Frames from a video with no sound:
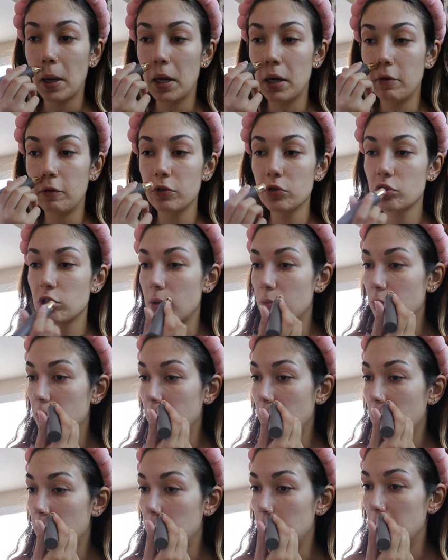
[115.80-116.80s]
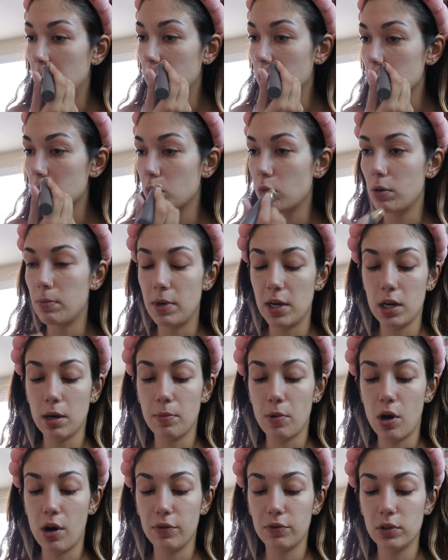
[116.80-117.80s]
and if you're someone like me who doesn't wear
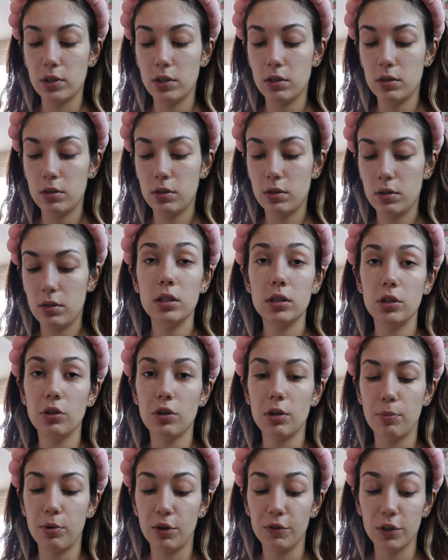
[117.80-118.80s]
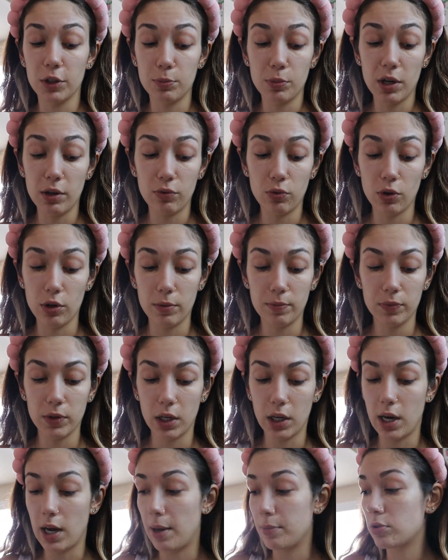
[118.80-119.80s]
makeup often, they're the perfect brand for it.
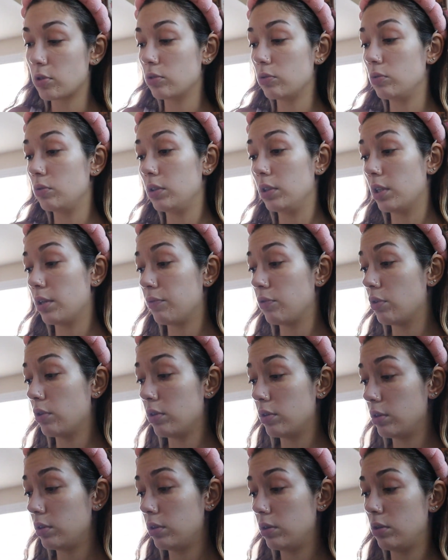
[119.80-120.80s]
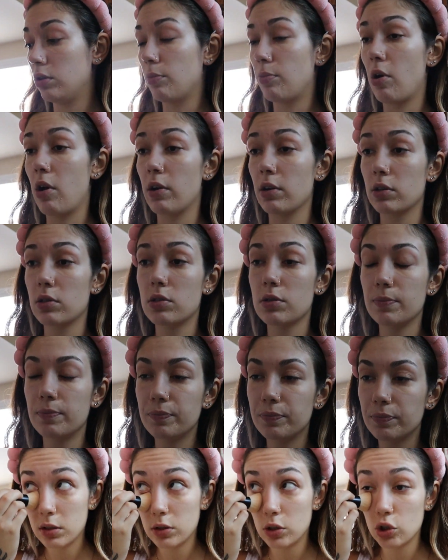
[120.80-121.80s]
Like, I absolutely loved it. Their products.
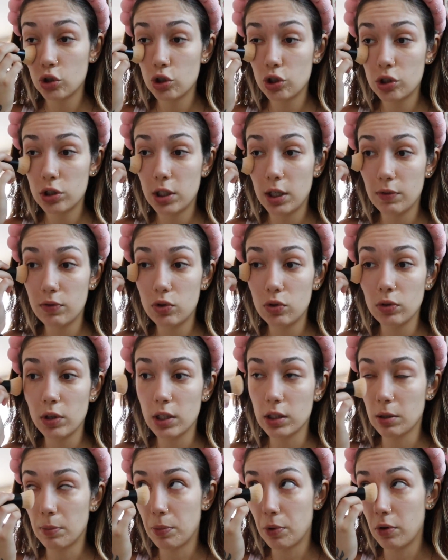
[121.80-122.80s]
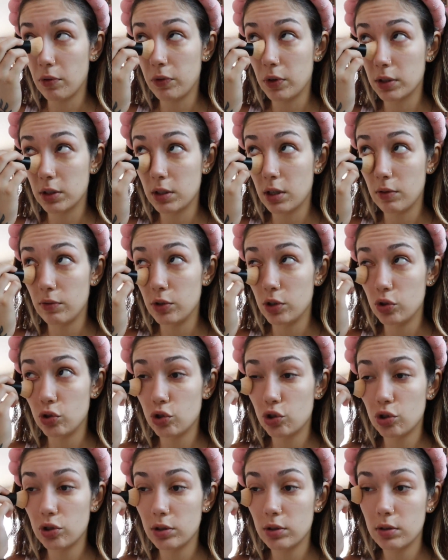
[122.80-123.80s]
This just gives you, like, the perfect
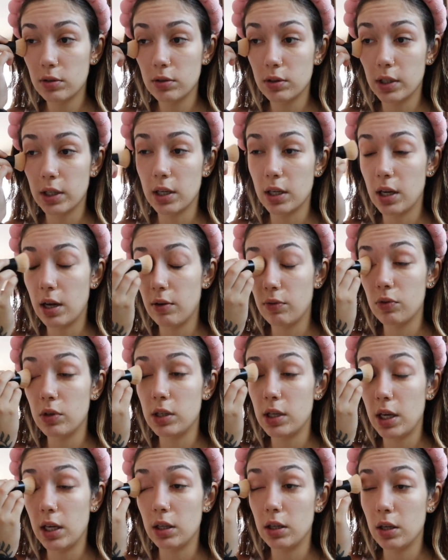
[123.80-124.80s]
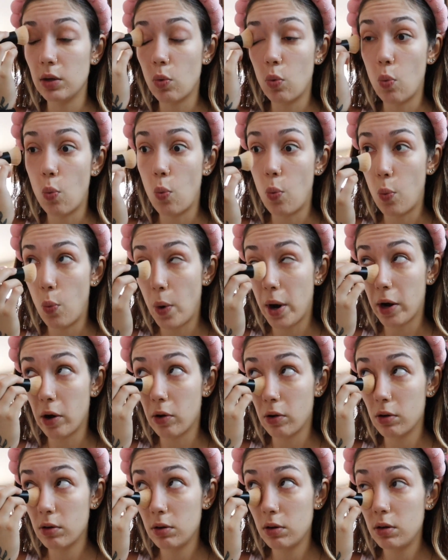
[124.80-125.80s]
coverage. Like, an everyday
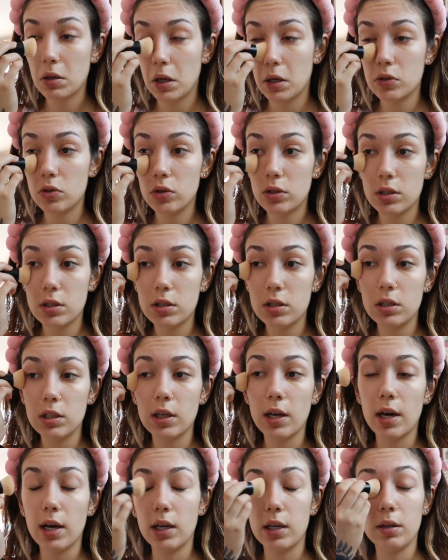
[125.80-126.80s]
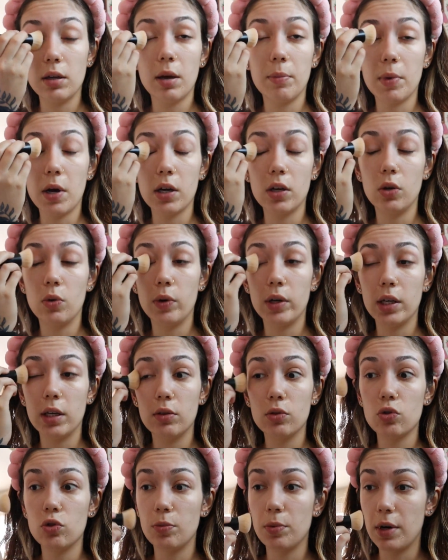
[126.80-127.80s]
wear. As you can see, I am not going
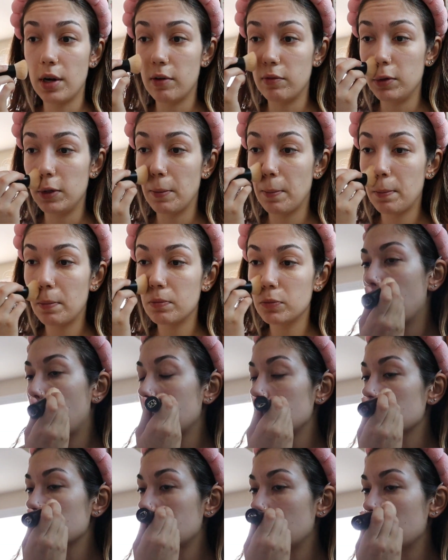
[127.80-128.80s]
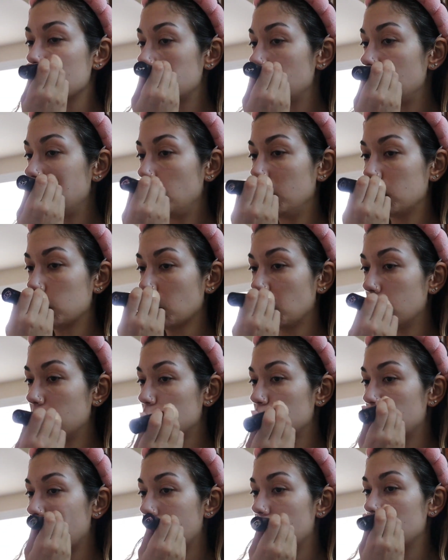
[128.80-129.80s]
in super heavy. My skin has been doing so
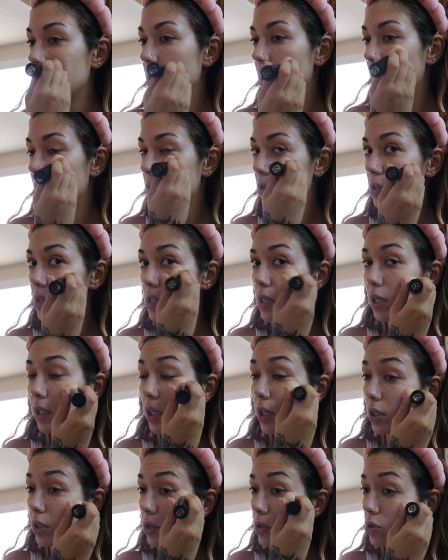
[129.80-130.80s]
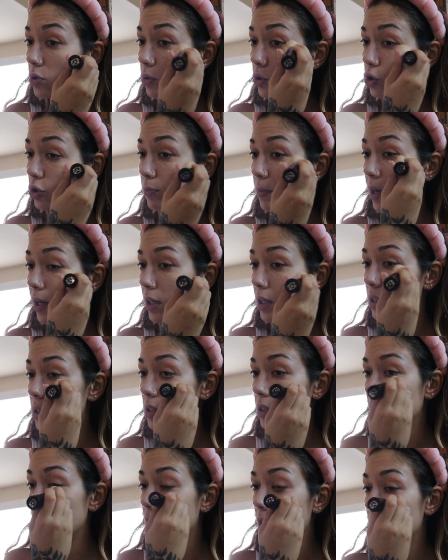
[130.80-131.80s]
much better ever since I, like, switched my
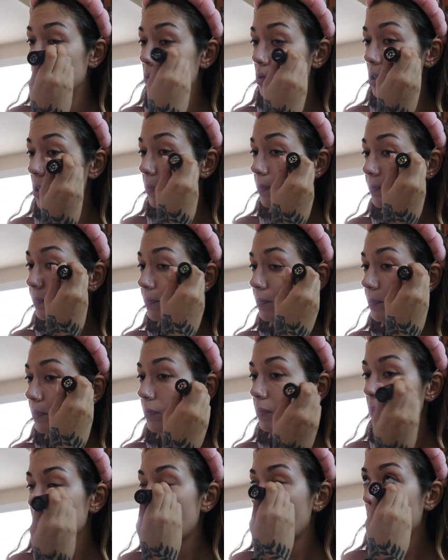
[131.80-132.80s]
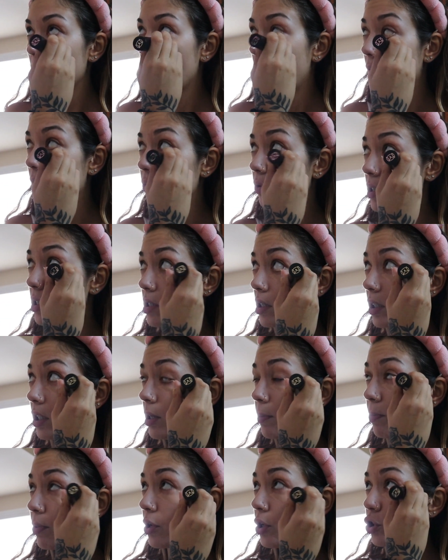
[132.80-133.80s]
skincare routine. I
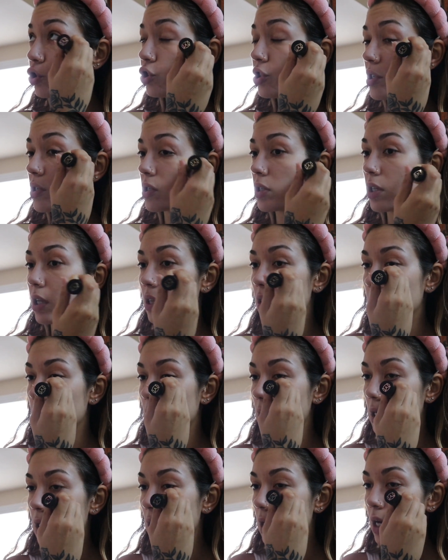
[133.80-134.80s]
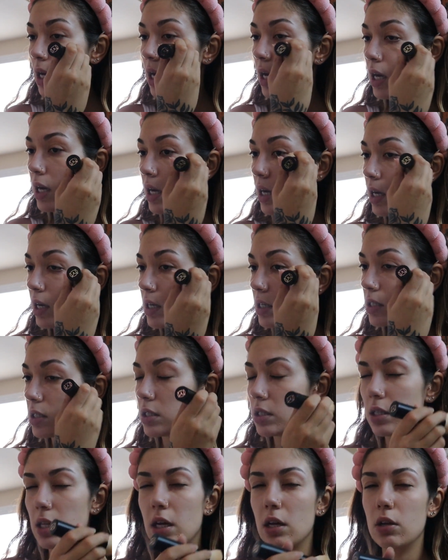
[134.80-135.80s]
recently purchased the
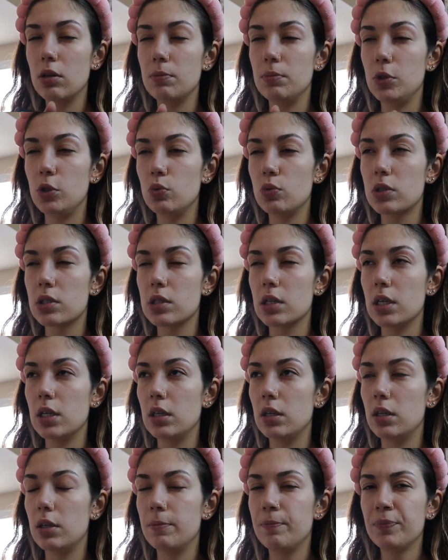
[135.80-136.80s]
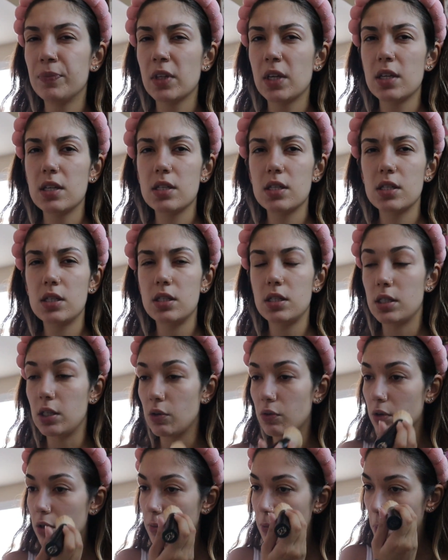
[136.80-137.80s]
Snail Mucin
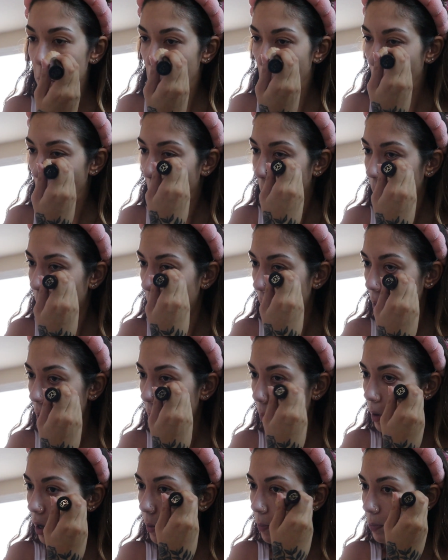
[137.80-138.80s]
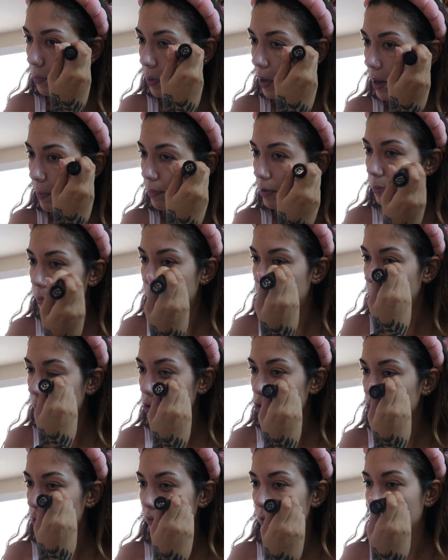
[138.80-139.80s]
Serum. Um, I'll pop a
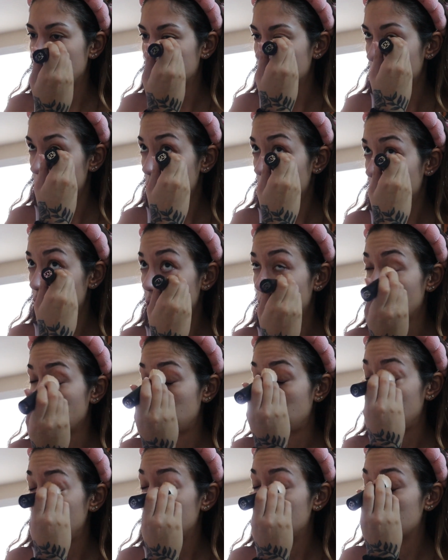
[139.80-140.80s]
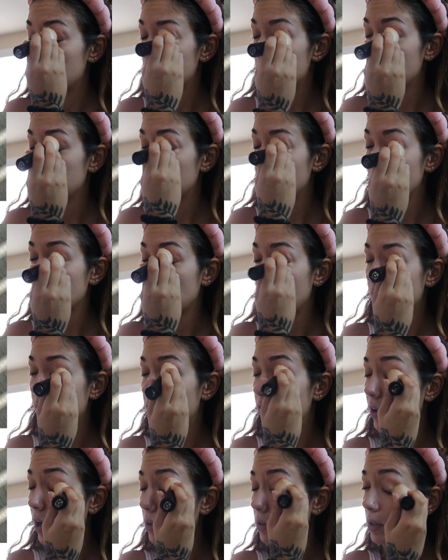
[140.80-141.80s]
picture of it on the screen. It's something that
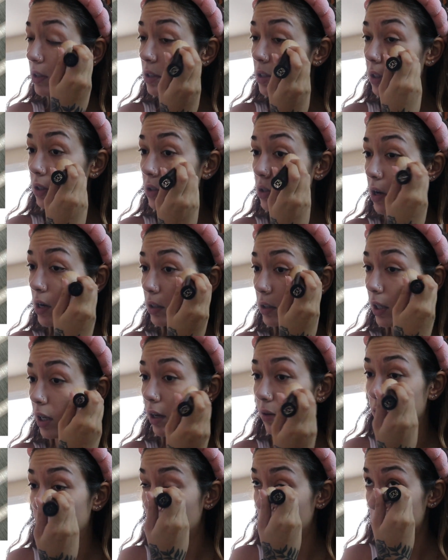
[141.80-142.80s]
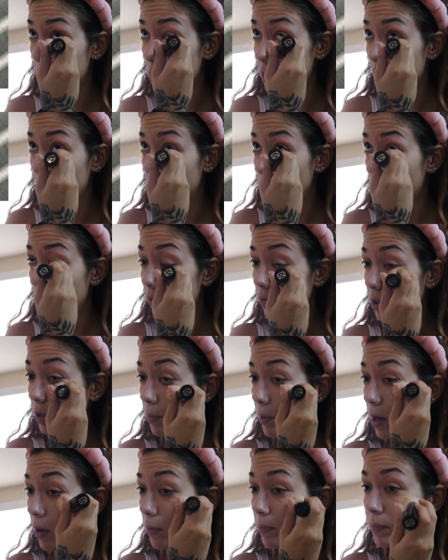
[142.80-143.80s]
I found on TikTok that everyone was, like, raving
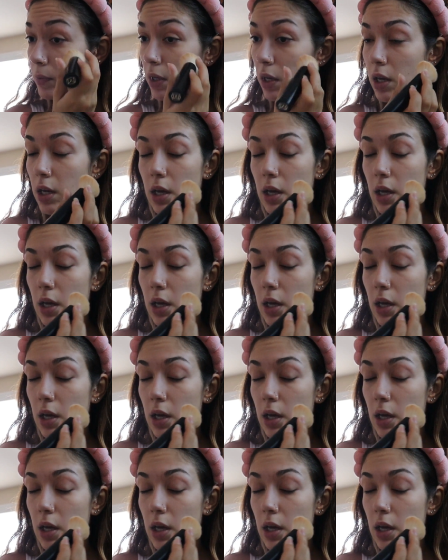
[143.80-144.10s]
about